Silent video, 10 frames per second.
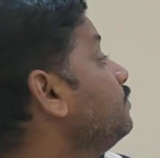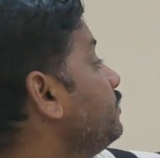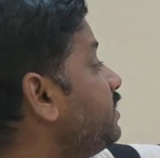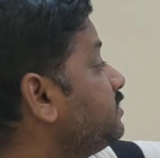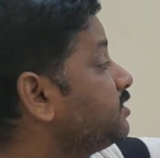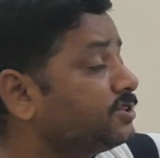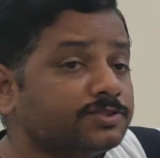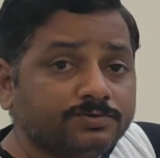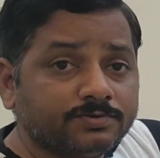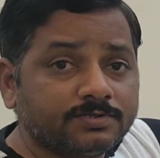Whereas
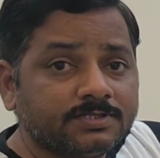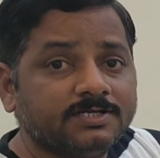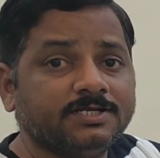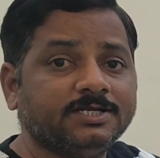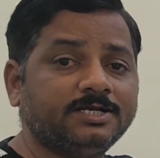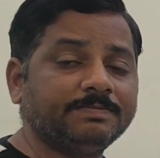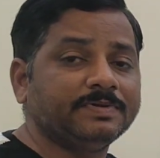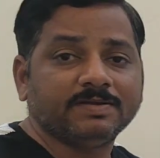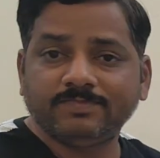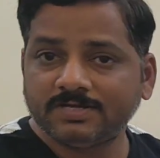this source, it
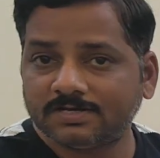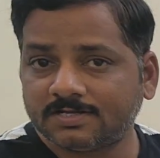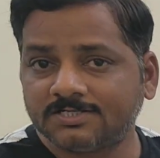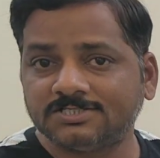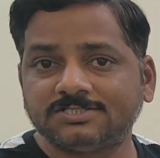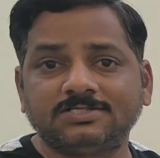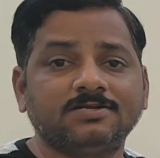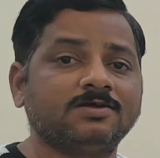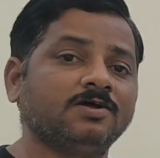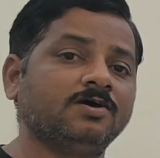may be a
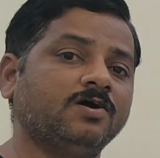register,